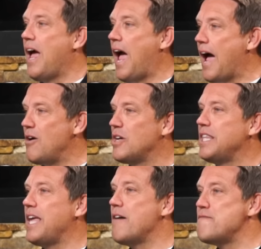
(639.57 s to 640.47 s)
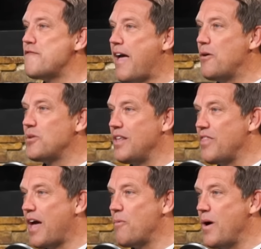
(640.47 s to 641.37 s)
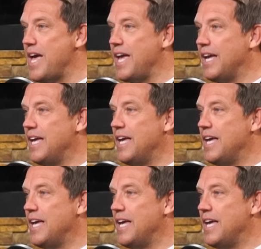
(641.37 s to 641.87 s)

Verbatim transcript: how could they have found it that way?